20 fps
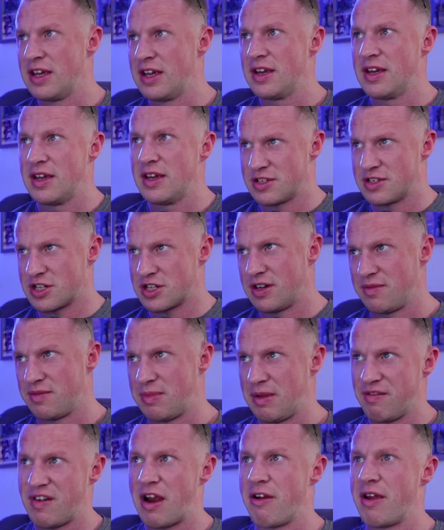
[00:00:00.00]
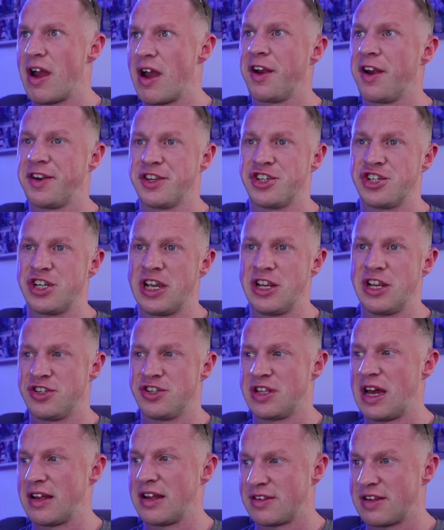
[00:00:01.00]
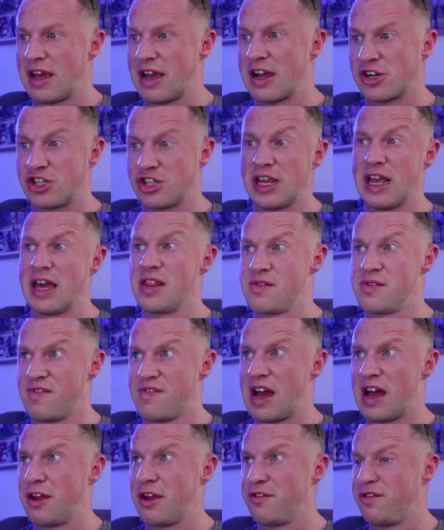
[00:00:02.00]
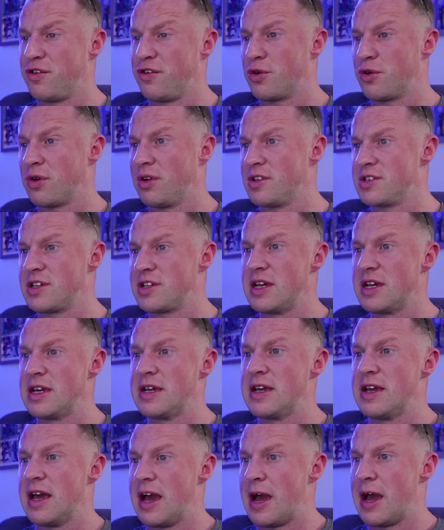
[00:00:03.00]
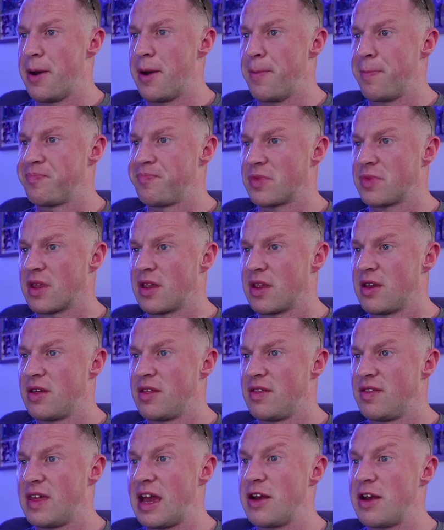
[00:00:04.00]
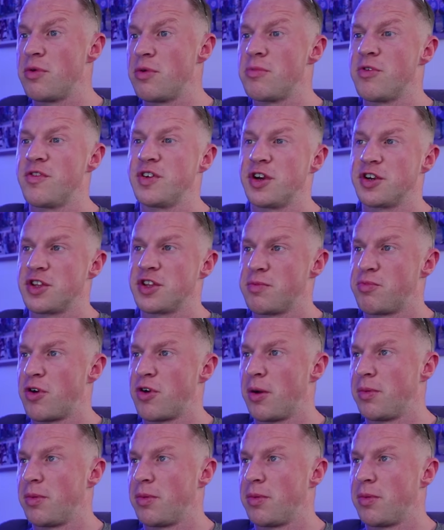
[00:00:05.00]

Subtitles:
It's going to be very hard to change that to actually get them value focused. Then we're moving on to the problem